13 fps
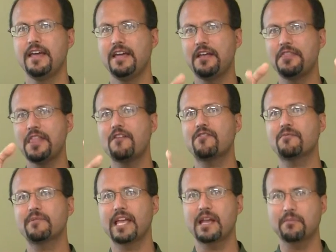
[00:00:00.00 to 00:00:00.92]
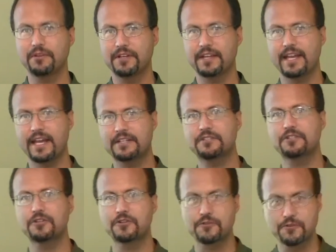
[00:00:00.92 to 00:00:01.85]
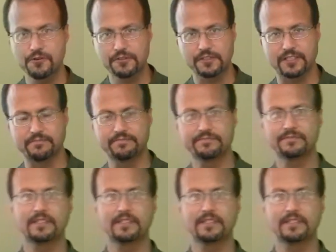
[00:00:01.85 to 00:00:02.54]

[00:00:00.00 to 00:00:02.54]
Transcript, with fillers: he'll never be able to get to Jerusalem.